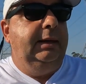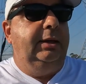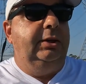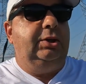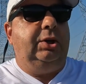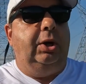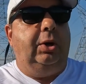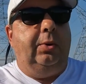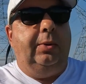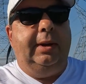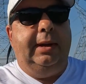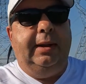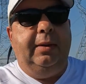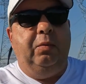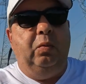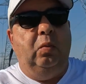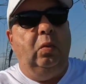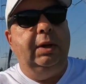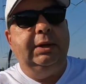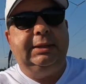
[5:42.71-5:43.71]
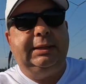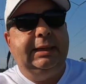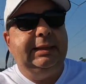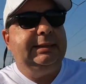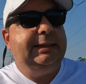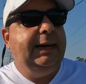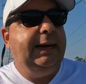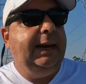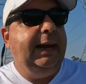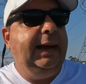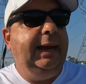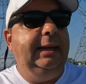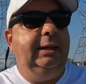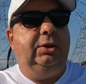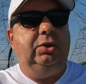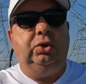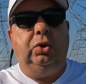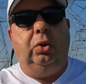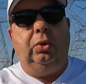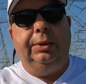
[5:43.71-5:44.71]
So once they say, hey,
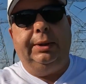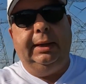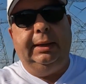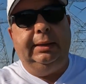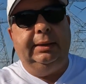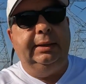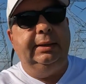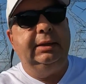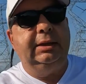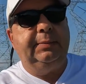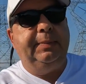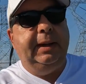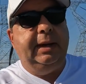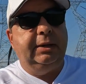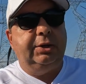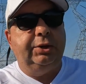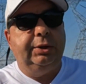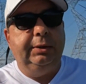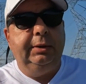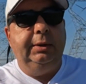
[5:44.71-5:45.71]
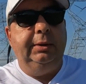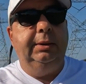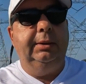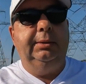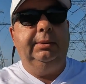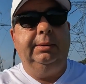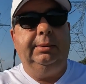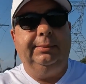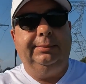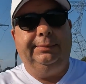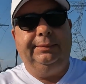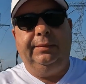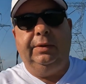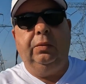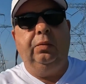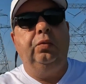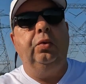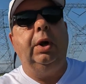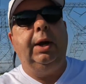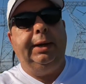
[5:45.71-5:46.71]
don't get an inspection,
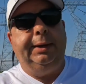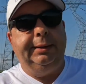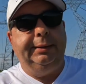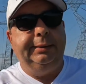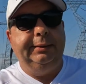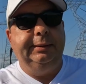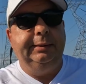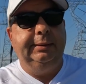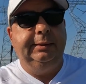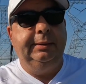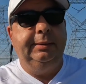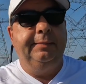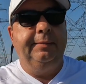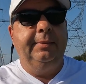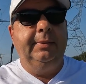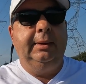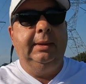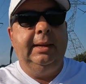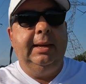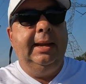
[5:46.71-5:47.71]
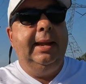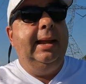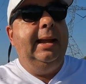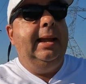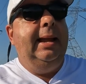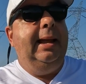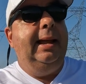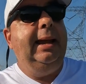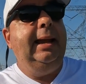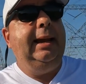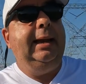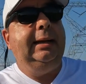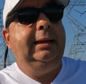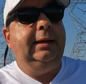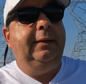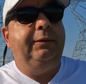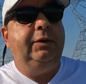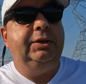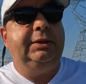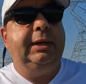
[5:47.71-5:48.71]
run. And
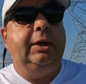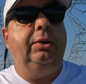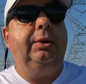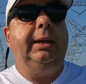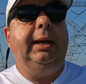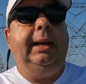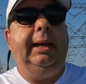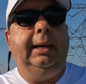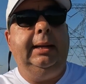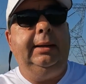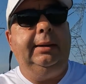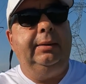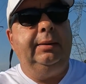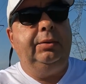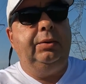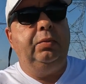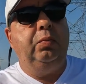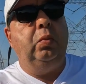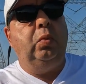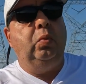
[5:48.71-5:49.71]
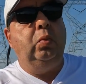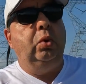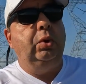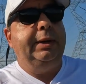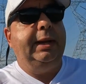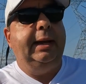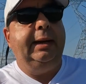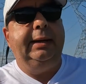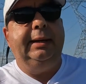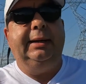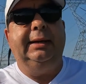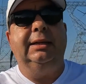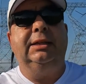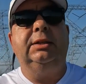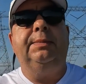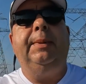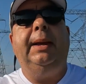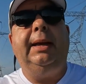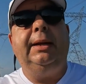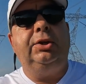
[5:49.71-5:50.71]
if you say, okay, we'll get an
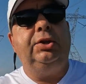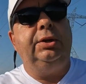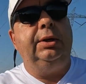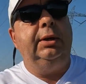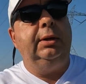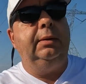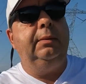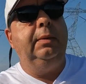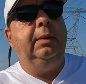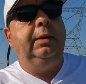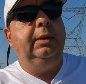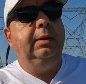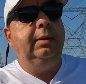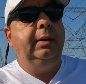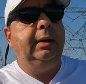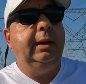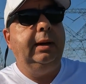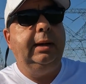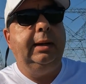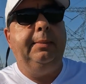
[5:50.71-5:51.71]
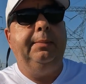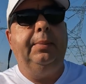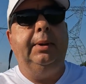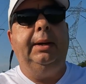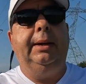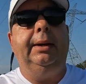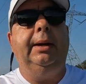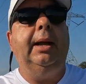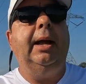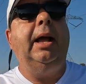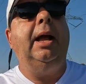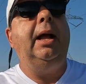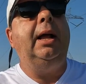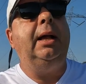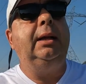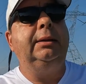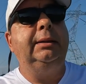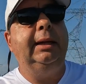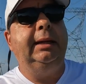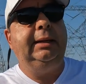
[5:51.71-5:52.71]
inspection, but
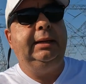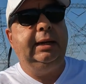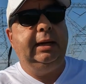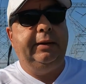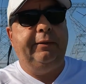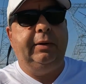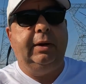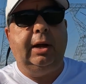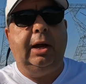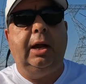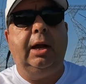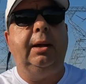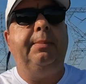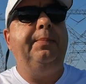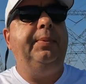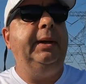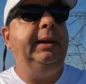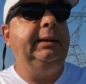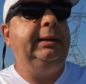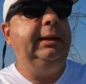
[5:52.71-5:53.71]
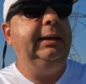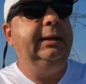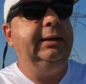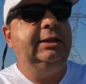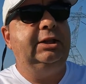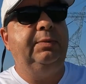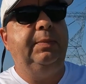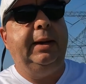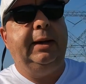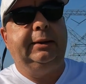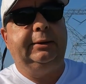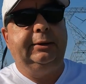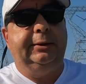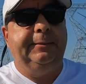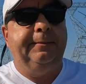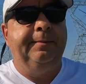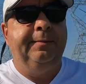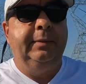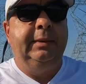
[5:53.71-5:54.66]
I'll take care of it, I'll pick the inspector,